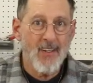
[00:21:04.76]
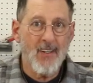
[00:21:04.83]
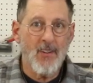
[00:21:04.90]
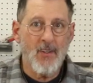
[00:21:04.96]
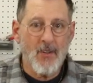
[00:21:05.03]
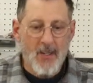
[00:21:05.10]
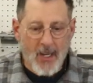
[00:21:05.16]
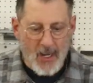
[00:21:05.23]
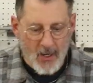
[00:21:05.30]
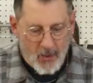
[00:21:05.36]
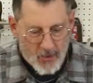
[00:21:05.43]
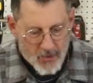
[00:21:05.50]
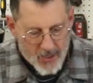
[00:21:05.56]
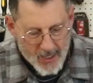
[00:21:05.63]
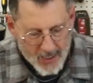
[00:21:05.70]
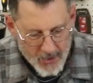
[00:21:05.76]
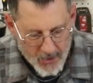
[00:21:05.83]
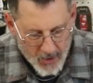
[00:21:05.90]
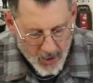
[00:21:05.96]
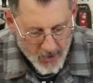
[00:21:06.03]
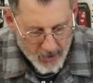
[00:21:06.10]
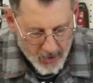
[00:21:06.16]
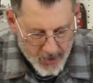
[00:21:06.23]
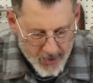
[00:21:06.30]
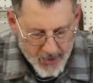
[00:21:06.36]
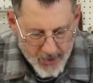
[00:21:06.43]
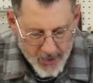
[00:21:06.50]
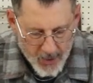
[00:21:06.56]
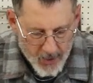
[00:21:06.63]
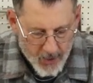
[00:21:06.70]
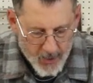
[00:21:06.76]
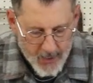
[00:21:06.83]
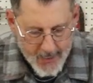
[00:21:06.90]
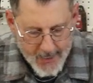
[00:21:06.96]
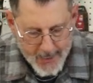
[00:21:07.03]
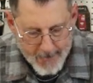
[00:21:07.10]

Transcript: Okay, who's next on the list here?